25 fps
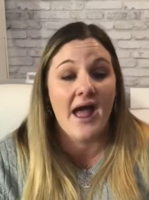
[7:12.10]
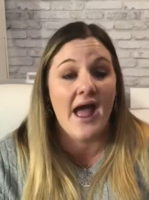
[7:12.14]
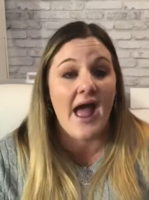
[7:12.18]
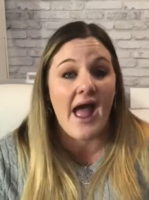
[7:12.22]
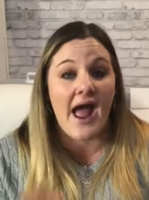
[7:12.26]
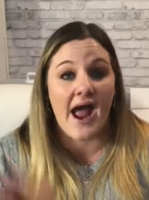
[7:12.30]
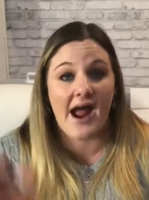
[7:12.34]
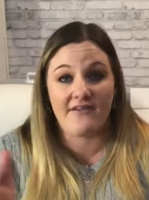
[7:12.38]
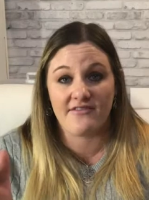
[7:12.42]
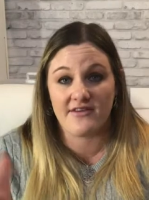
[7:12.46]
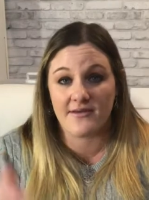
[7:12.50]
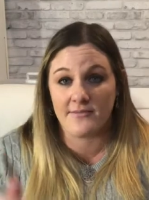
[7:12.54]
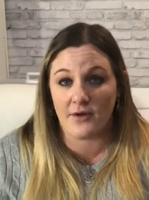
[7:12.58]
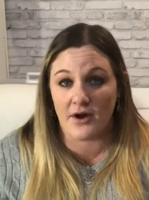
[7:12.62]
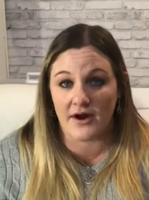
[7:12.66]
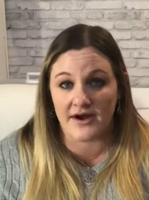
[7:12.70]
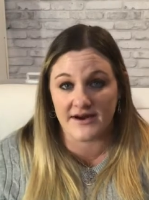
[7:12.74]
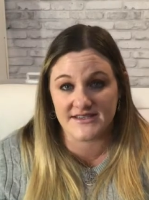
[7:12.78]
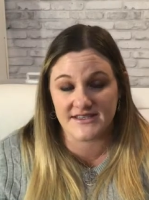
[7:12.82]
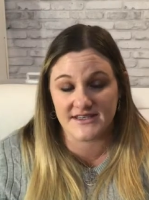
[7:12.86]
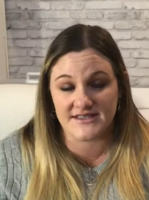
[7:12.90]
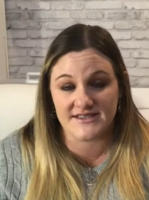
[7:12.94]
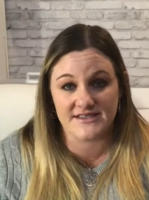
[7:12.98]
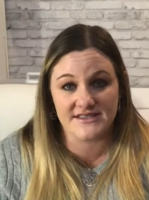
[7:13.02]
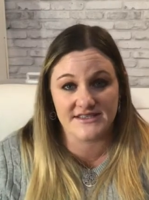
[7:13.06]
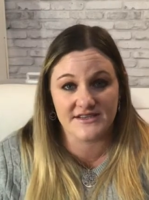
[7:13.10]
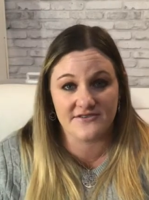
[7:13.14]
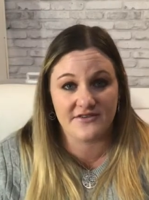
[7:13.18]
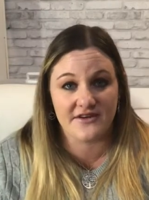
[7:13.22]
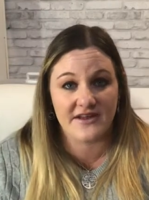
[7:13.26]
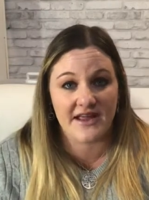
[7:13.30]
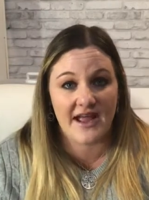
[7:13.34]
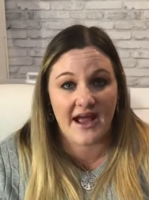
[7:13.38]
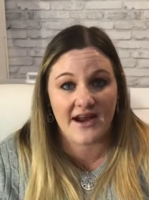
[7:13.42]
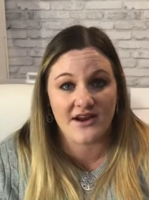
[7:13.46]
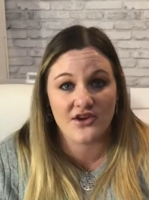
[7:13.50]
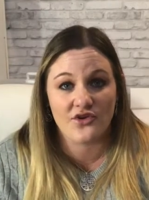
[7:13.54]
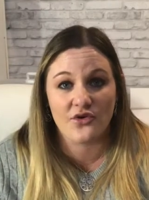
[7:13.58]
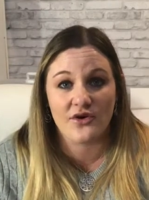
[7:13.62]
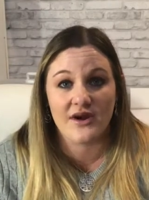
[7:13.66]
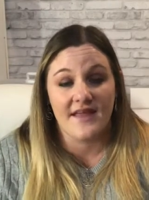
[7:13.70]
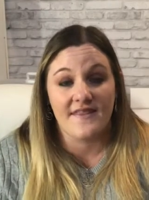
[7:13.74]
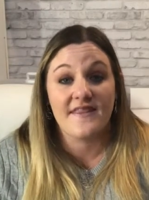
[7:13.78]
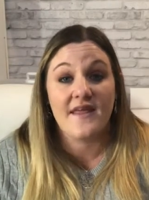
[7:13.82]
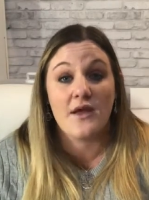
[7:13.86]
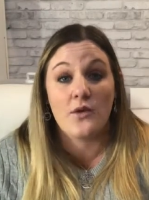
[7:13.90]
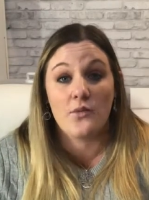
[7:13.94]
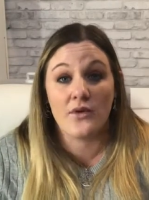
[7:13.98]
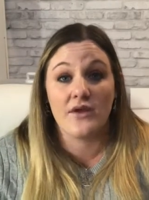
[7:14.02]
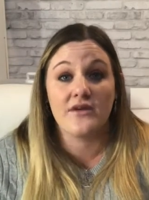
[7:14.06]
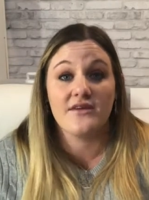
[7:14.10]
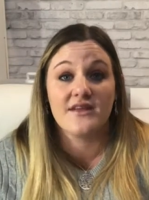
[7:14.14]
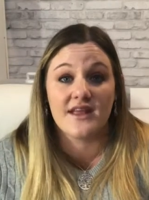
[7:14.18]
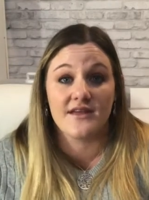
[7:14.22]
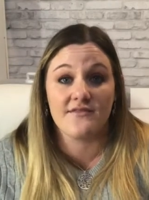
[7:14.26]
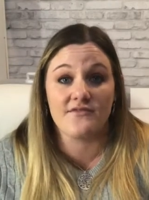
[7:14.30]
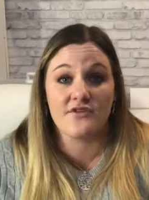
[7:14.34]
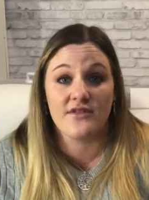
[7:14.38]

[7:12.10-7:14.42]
Every product is a different category. They will give